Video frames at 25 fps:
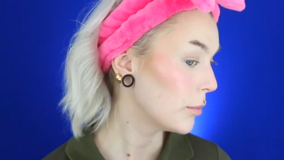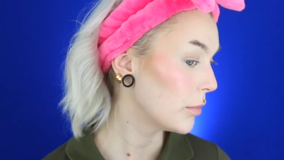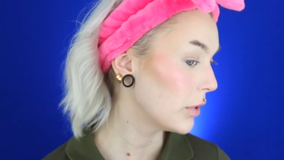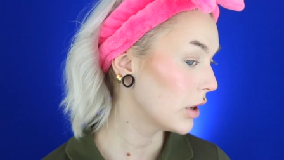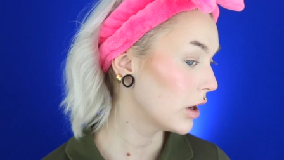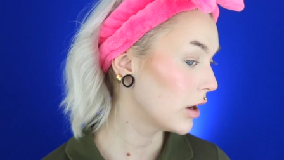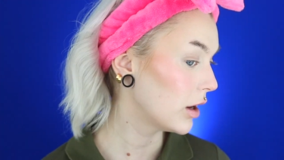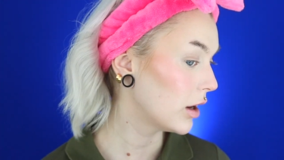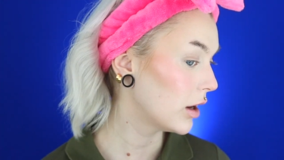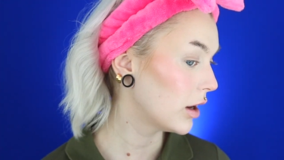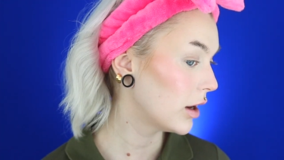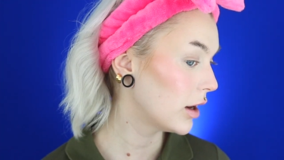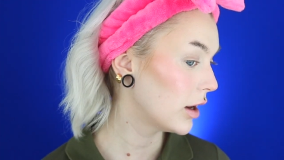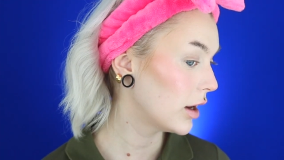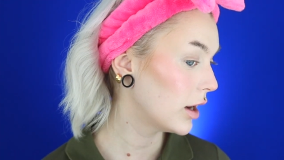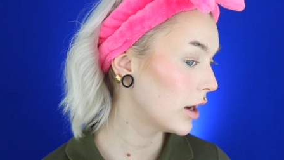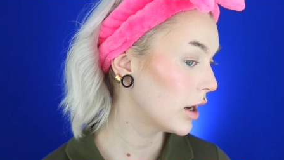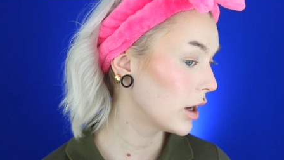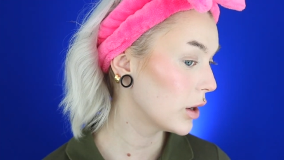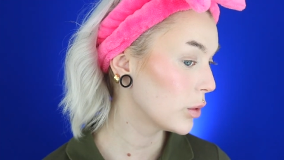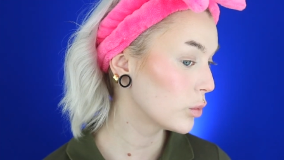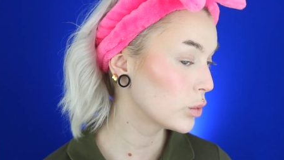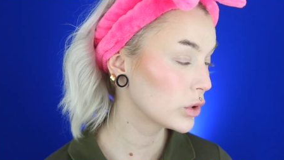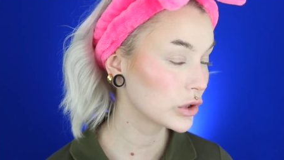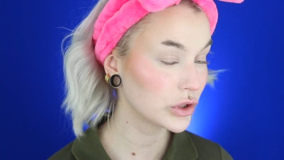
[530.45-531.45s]

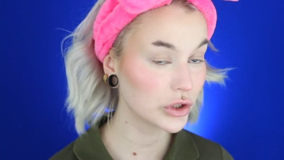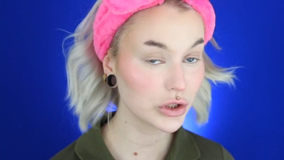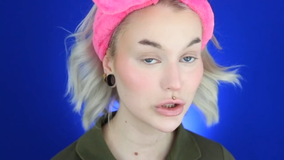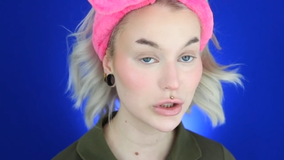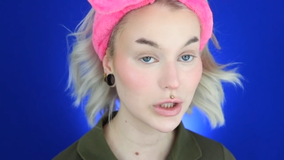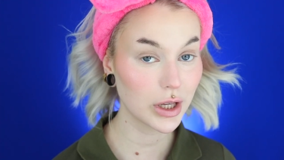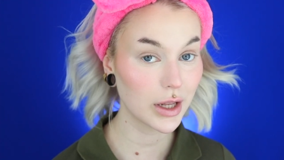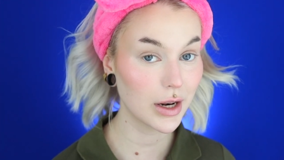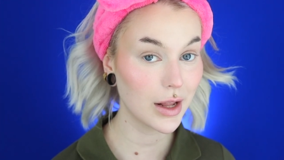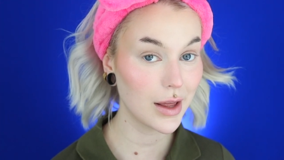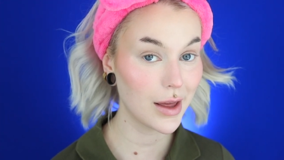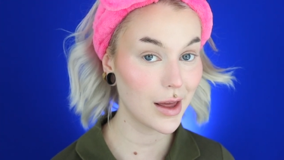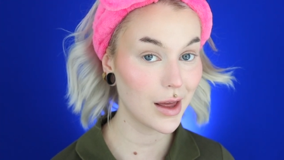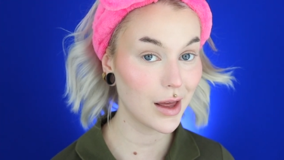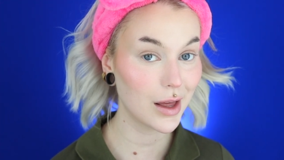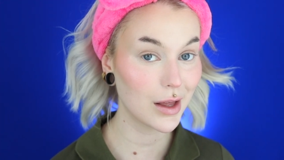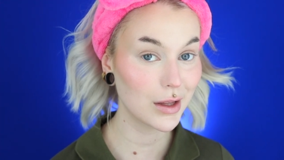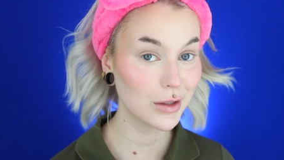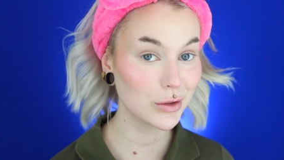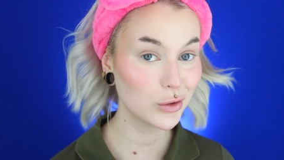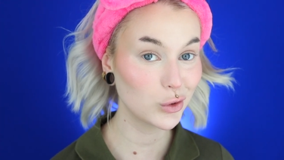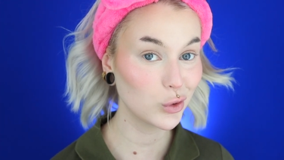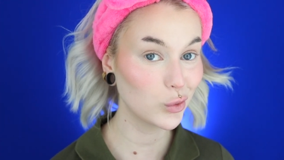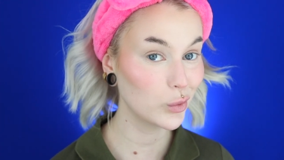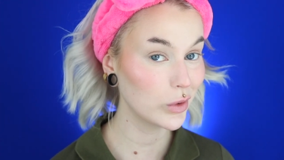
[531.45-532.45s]
but we're just
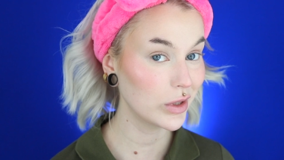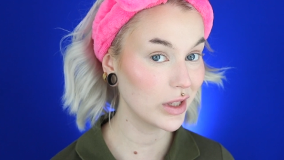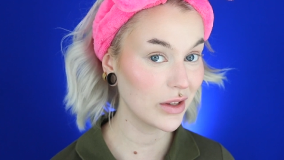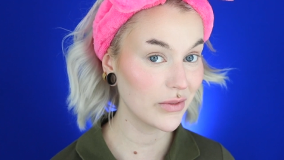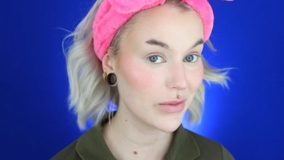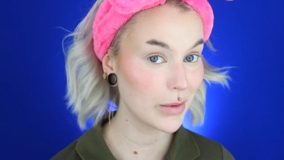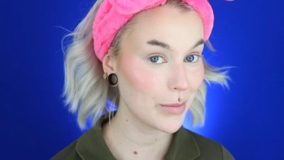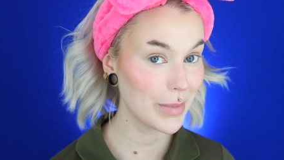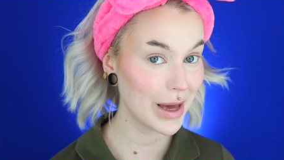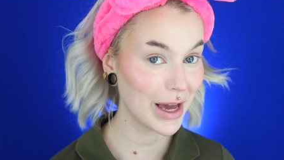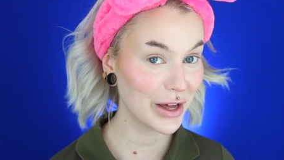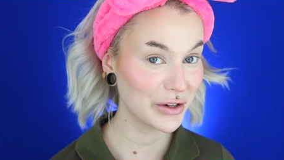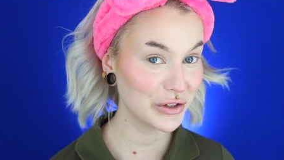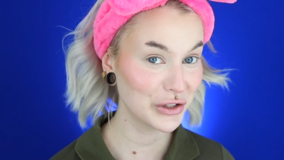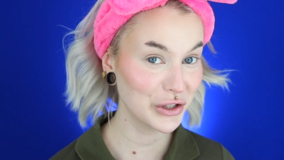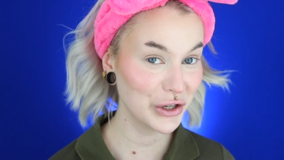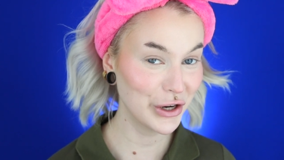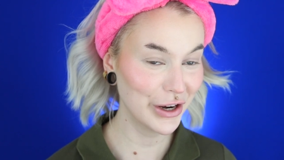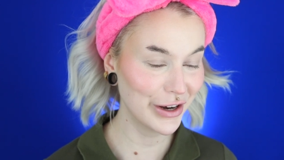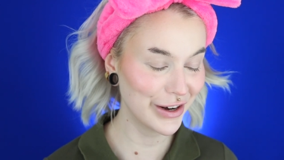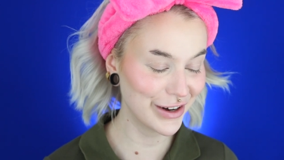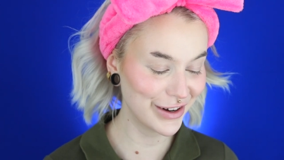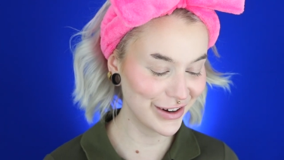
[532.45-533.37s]
gonna do it even better